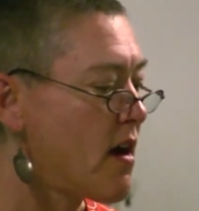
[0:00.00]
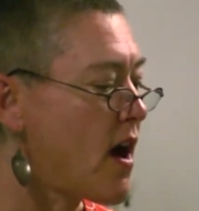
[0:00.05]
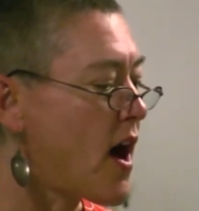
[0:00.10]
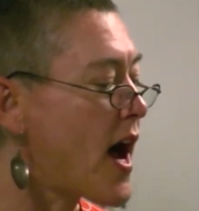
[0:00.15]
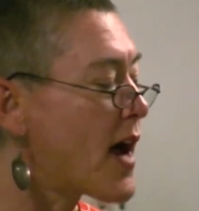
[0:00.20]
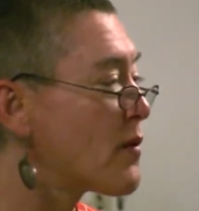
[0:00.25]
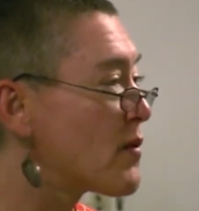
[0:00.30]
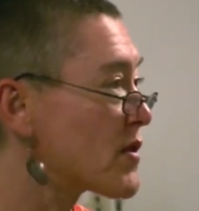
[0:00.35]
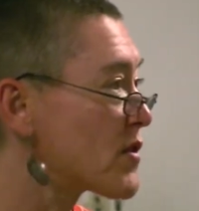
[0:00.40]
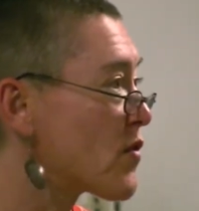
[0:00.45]

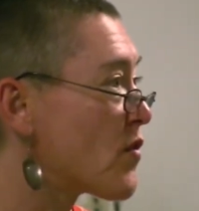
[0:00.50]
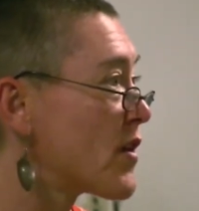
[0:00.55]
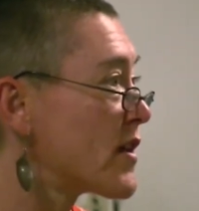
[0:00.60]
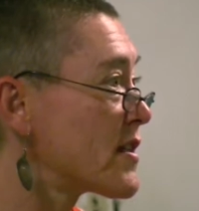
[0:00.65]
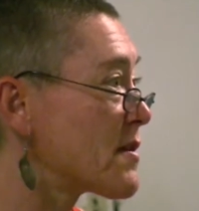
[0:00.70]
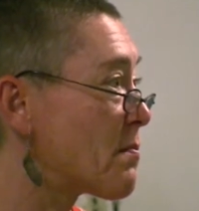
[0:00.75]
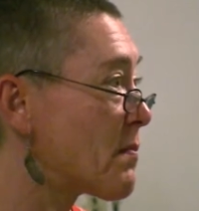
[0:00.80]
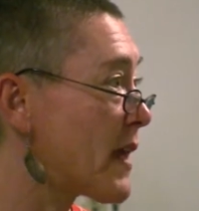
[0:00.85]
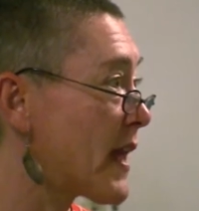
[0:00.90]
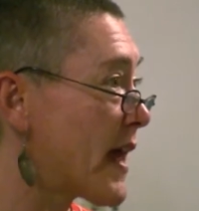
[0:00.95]
I was
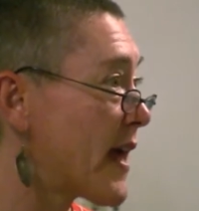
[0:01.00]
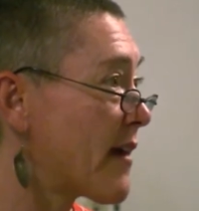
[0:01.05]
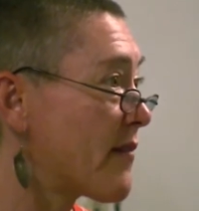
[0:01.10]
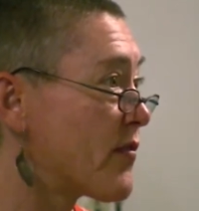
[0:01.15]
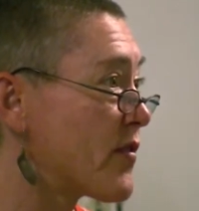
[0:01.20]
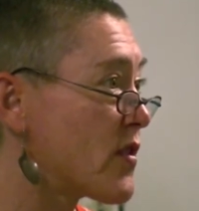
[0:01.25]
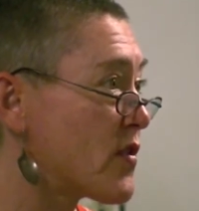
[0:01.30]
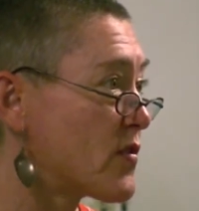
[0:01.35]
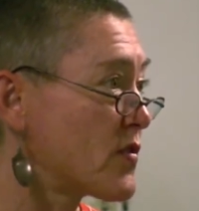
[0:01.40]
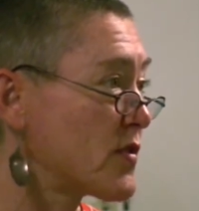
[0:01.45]
going to
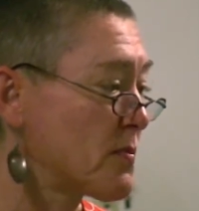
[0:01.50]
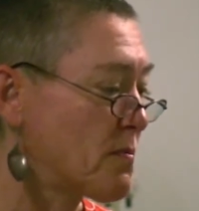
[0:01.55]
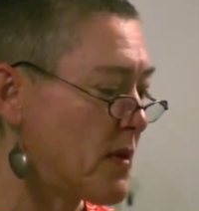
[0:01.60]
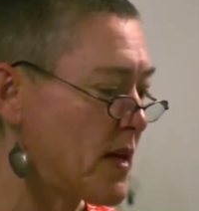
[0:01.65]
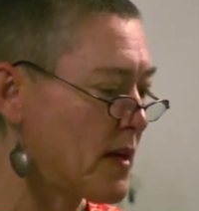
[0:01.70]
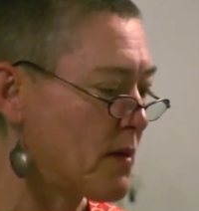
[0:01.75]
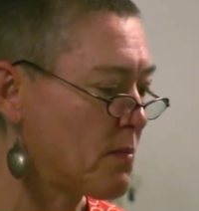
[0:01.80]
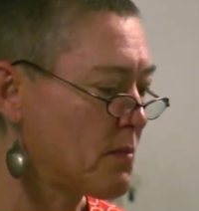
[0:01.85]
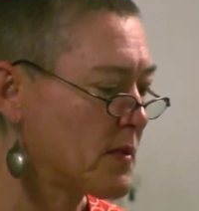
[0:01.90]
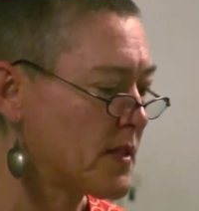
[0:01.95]
plant those
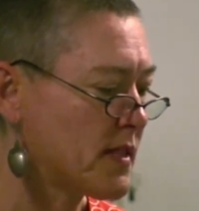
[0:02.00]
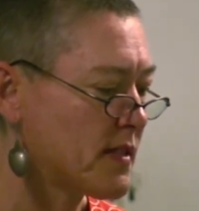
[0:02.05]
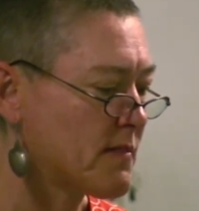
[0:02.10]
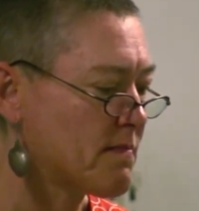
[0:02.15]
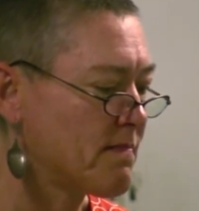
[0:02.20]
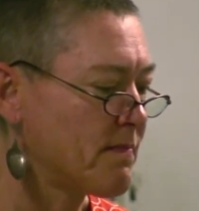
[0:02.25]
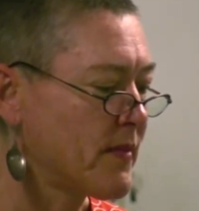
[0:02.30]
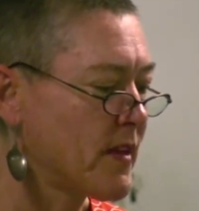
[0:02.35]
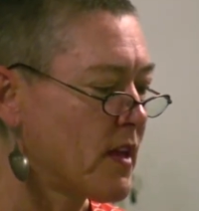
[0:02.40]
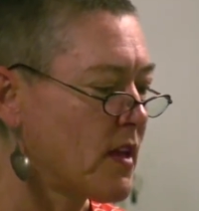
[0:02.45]
pips.
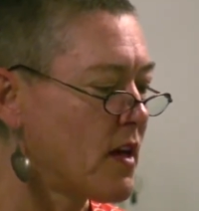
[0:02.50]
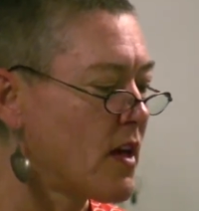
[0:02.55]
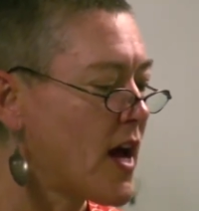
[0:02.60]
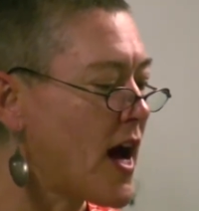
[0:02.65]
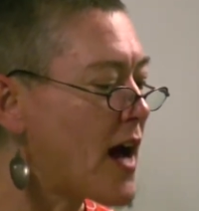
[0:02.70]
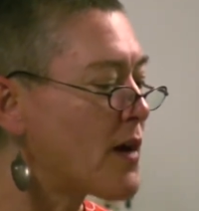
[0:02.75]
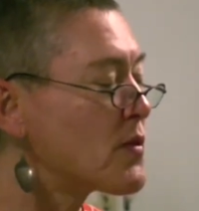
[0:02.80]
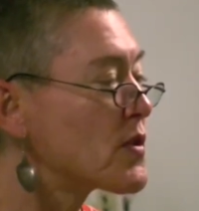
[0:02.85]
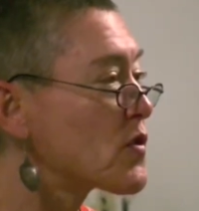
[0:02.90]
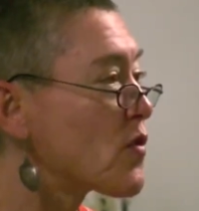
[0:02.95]

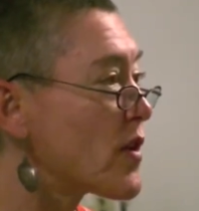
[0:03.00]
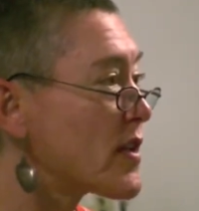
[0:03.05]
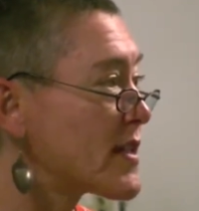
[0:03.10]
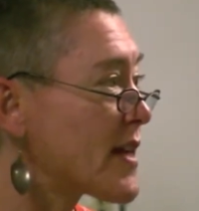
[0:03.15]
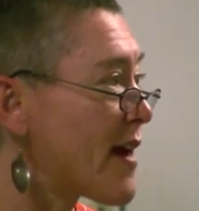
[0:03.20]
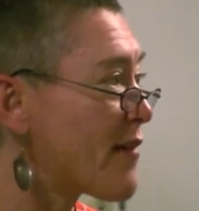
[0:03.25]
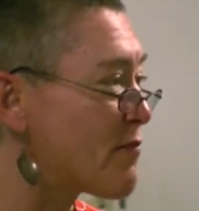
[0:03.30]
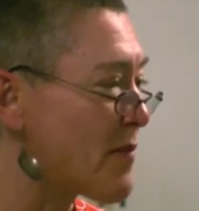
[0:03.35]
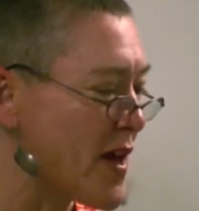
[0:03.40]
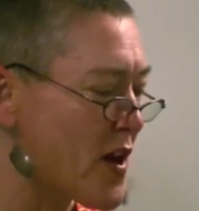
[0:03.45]
I was going to
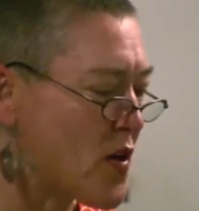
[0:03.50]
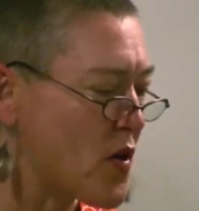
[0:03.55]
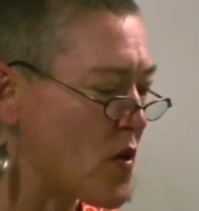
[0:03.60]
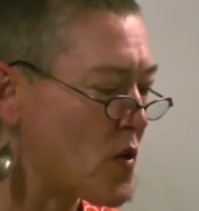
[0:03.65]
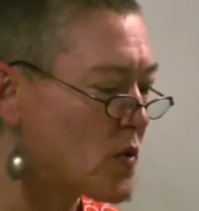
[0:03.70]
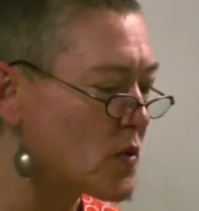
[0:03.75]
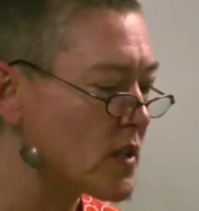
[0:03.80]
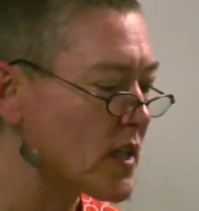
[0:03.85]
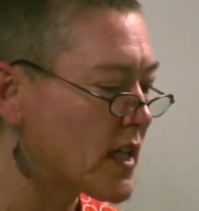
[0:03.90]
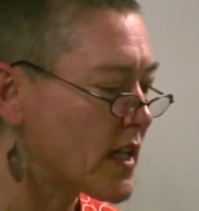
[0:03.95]
have my
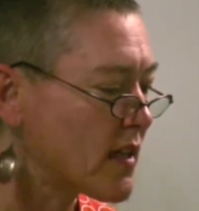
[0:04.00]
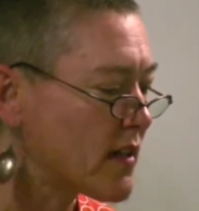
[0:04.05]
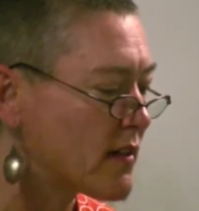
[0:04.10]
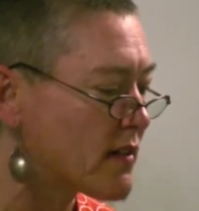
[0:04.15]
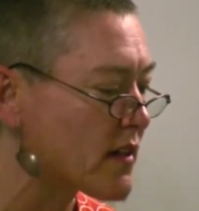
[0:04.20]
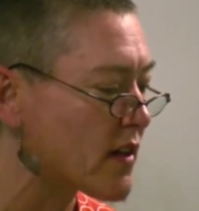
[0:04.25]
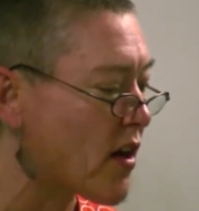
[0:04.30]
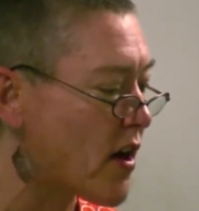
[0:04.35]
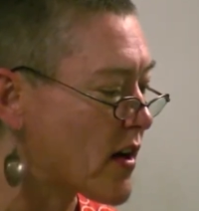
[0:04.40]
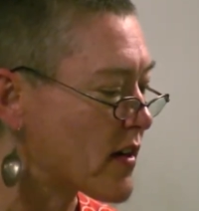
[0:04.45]
own
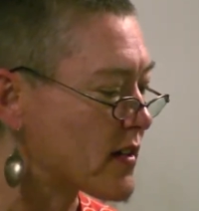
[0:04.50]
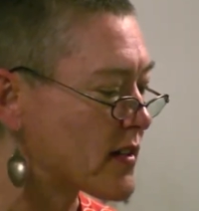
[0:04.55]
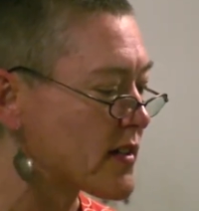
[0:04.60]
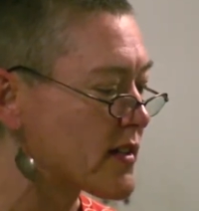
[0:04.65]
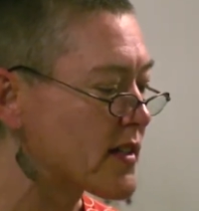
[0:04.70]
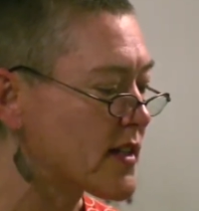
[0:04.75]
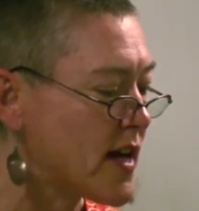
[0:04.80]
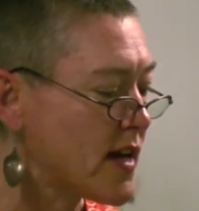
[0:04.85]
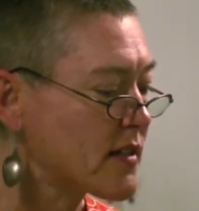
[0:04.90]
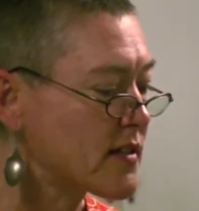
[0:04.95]
little
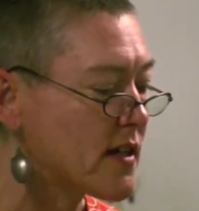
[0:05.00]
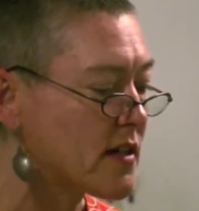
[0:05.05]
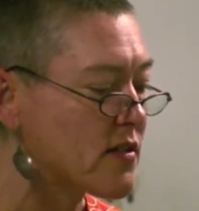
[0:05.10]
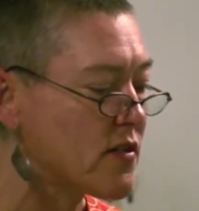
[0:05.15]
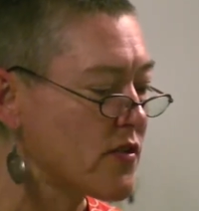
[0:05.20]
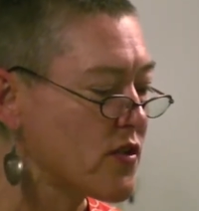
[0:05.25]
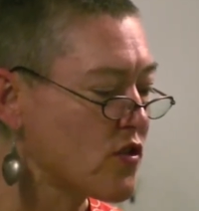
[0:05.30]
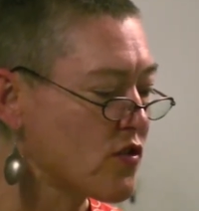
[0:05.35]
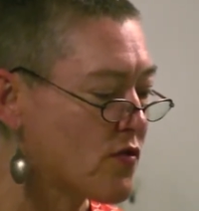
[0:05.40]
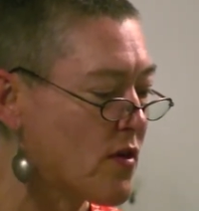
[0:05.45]
garden tucked
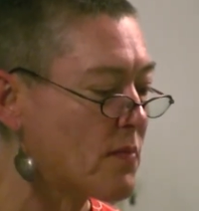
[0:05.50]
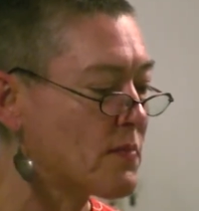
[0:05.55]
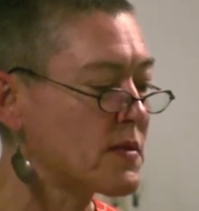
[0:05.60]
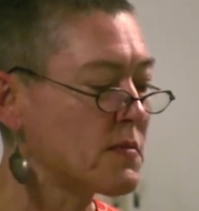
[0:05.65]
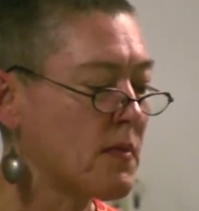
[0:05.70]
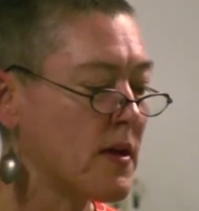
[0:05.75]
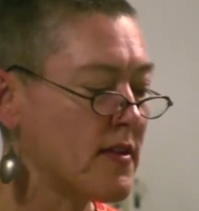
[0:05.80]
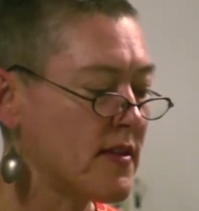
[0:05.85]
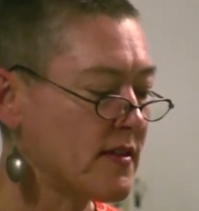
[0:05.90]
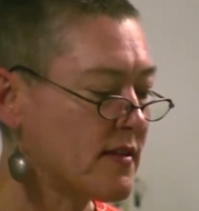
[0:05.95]
under the shrubs
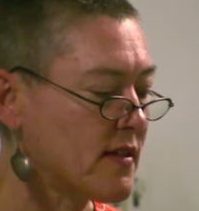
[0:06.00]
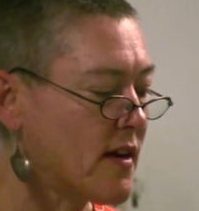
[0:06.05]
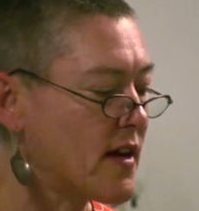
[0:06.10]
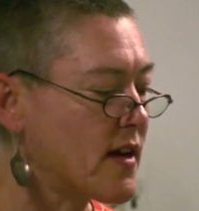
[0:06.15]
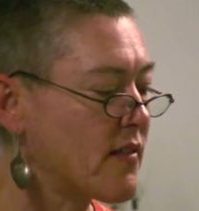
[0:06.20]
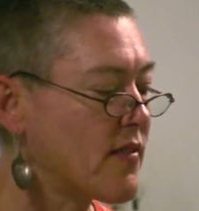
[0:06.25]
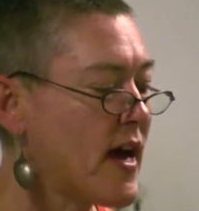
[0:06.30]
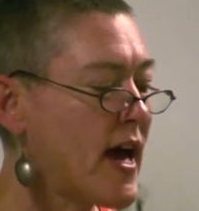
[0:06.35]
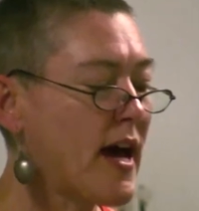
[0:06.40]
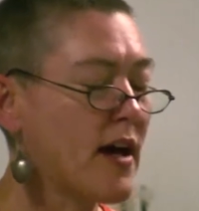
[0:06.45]
by the
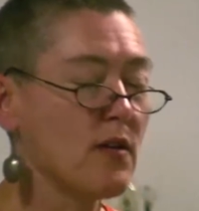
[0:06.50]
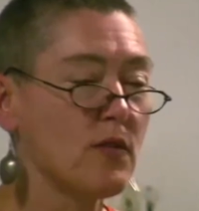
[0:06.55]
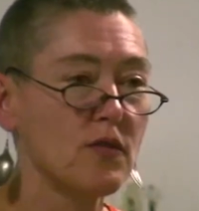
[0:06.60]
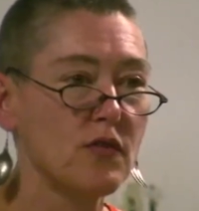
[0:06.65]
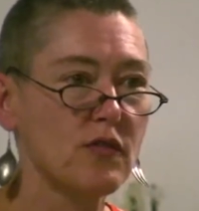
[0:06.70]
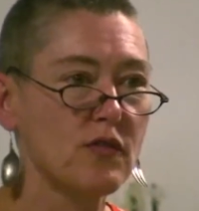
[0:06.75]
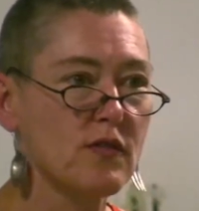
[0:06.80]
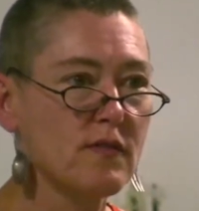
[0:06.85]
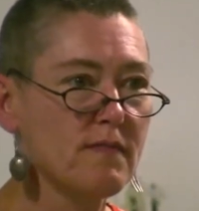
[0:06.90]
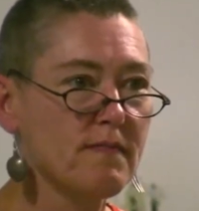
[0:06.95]
side of the
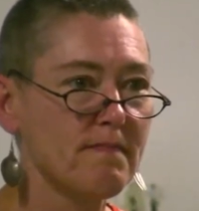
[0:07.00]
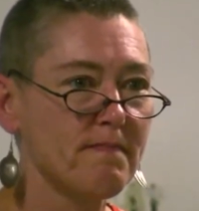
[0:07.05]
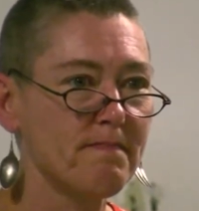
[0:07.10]
house.